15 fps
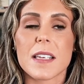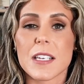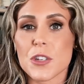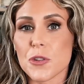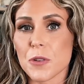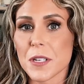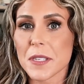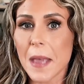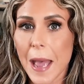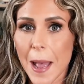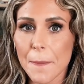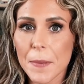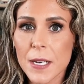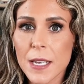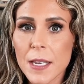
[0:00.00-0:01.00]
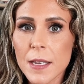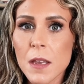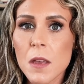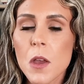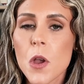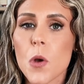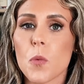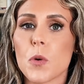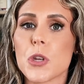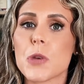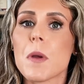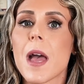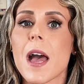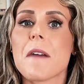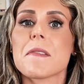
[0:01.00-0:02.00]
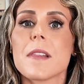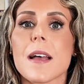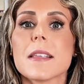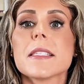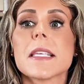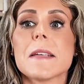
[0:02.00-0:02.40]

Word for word: injuries happening when you have less